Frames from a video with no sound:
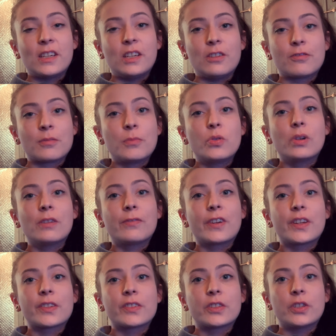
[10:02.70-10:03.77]
you from all of
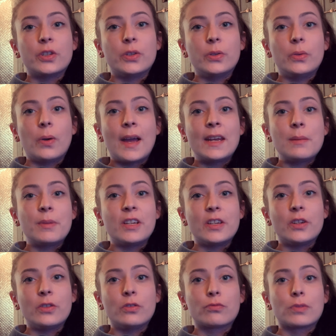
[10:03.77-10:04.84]
us to anybody
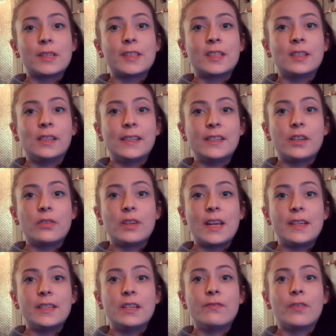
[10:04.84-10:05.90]
who's recently
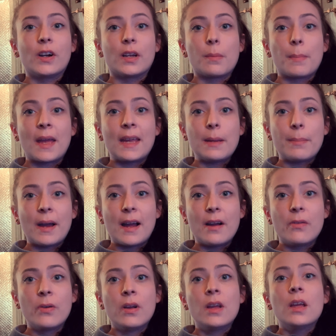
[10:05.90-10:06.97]
donated via
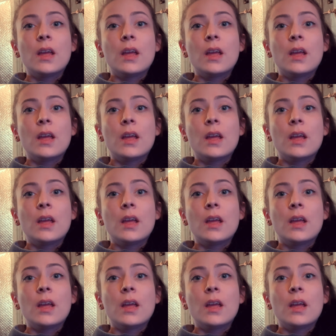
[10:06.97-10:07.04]
PayPal.